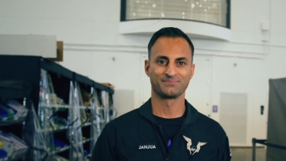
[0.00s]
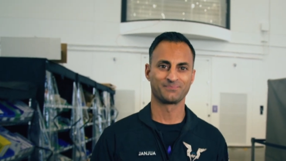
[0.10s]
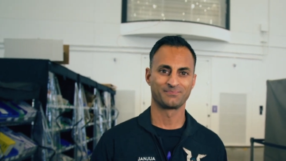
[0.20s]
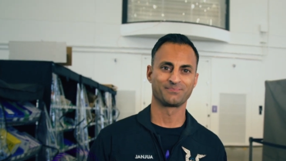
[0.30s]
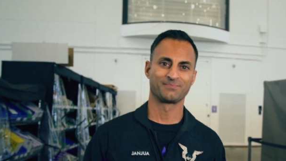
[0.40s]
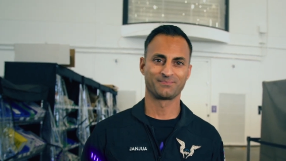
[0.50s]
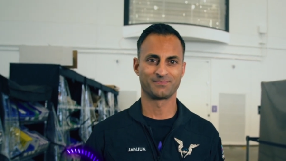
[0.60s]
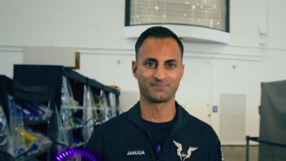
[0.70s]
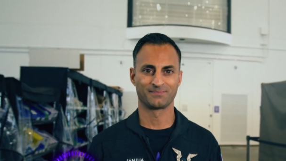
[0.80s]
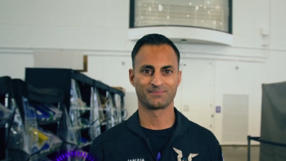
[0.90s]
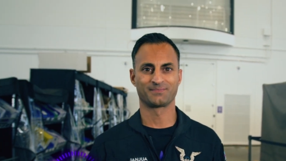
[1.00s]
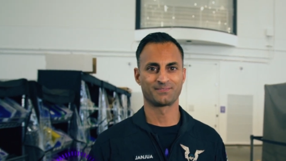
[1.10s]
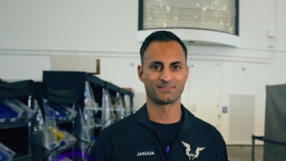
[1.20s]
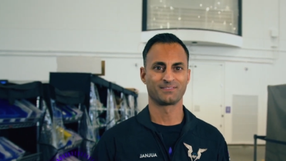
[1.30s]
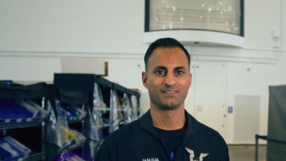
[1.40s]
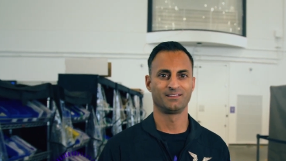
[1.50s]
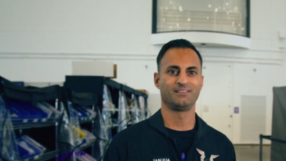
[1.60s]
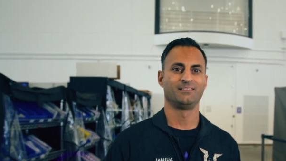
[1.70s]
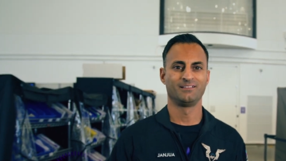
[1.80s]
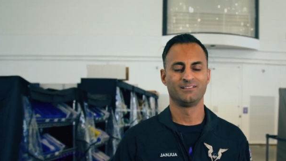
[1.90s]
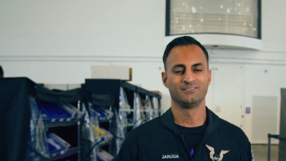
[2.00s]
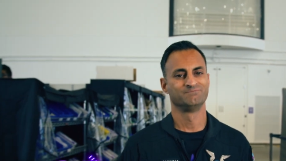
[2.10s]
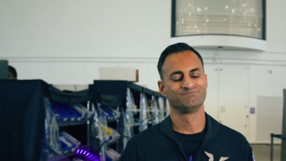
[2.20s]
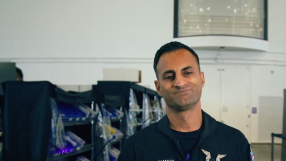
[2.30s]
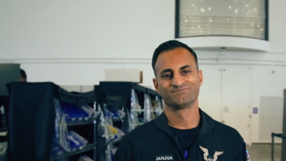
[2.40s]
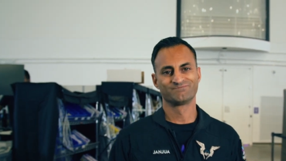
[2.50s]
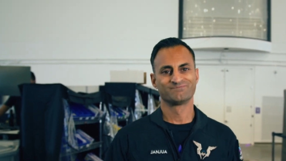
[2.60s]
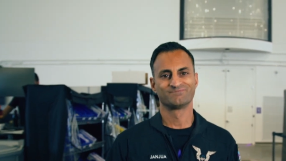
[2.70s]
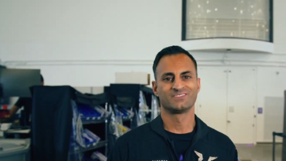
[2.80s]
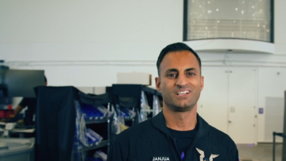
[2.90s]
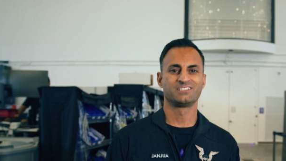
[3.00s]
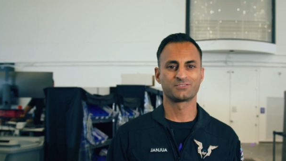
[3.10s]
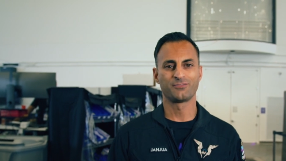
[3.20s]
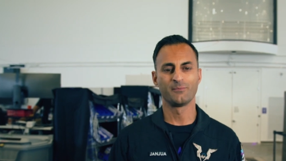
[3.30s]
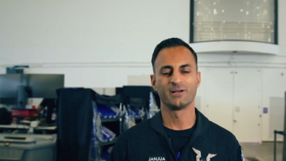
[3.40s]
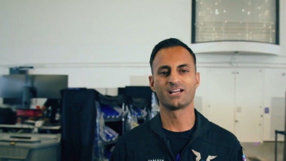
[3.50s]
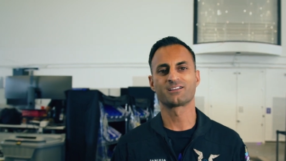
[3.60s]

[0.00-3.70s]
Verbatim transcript: How do you deal with stressful situations? I just fall